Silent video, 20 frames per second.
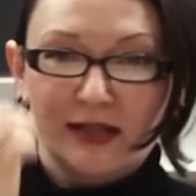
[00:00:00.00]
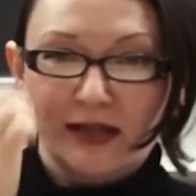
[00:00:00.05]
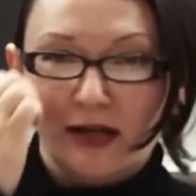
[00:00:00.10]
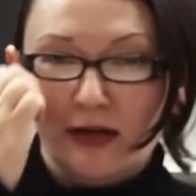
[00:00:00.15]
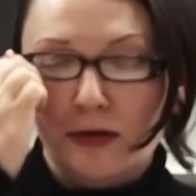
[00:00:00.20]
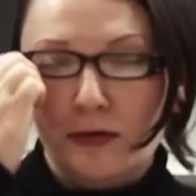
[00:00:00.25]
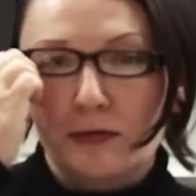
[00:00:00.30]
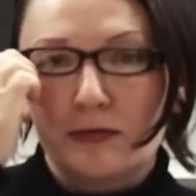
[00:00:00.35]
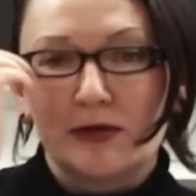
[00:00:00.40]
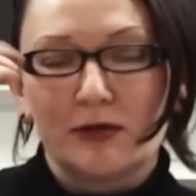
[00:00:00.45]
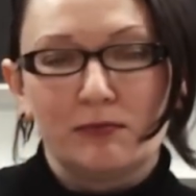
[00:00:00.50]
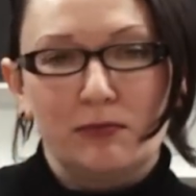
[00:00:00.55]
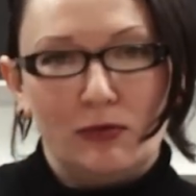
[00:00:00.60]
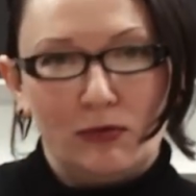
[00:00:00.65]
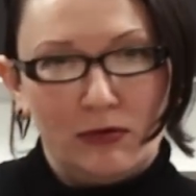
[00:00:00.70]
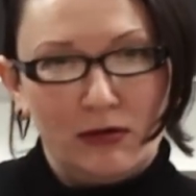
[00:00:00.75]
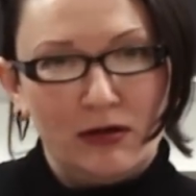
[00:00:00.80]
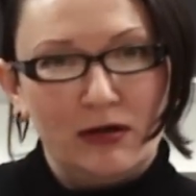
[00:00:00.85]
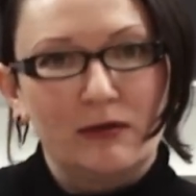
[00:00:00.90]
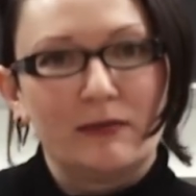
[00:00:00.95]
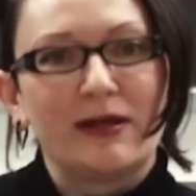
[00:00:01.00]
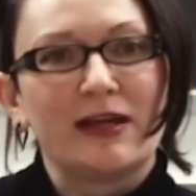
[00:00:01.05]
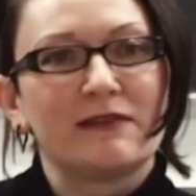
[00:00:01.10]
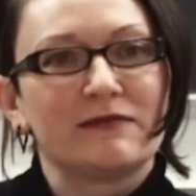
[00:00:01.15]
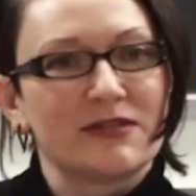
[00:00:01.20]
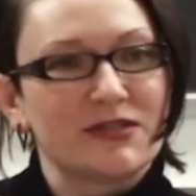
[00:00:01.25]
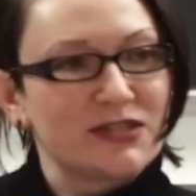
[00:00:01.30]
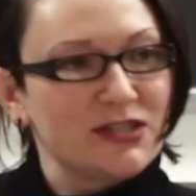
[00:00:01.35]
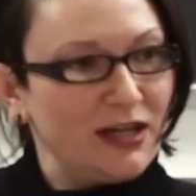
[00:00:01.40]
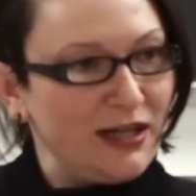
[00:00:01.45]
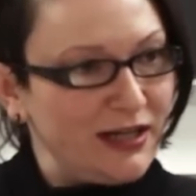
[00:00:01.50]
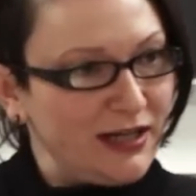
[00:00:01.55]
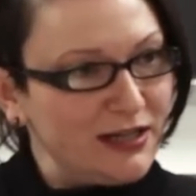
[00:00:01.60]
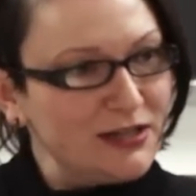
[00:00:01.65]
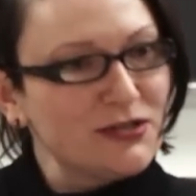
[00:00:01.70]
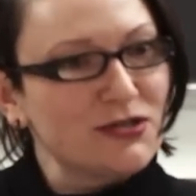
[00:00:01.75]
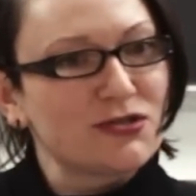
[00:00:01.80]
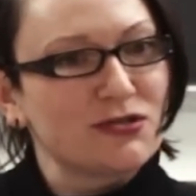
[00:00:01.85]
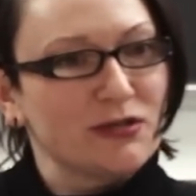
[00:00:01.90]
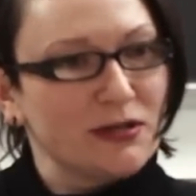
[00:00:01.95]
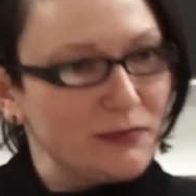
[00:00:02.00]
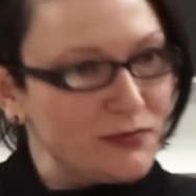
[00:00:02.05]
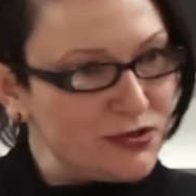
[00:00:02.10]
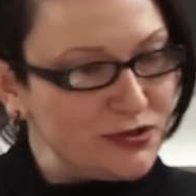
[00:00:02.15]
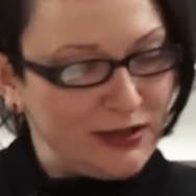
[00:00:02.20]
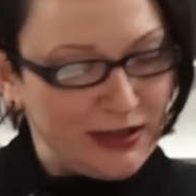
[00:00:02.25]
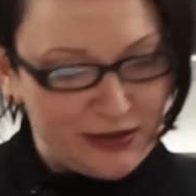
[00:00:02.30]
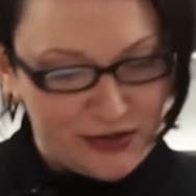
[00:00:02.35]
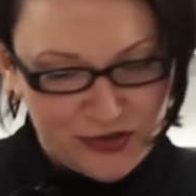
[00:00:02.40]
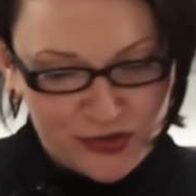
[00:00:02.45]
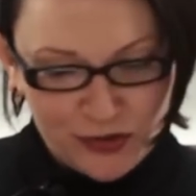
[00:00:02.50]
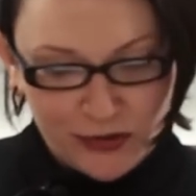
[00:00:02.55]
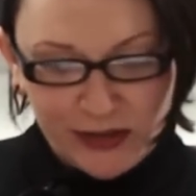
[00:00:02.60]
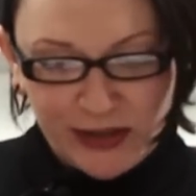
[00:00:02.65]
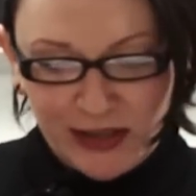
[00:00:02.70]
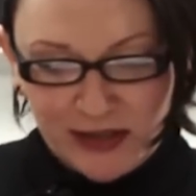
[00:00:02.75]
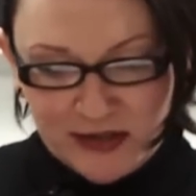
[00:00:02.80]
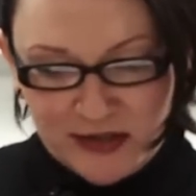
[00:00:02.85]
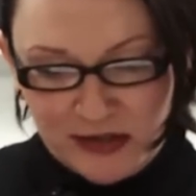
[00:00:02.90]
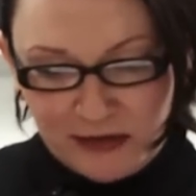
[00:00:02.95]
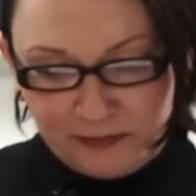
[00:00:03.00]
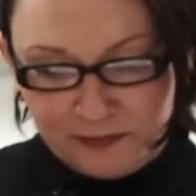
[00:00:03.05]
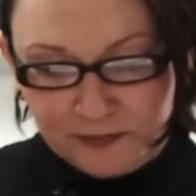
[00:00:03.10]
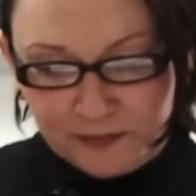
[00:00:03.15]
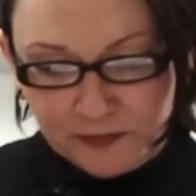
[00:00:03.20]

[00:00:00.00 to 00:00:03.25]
Oh, you're poor. We have this dying industry. Would you like to join us?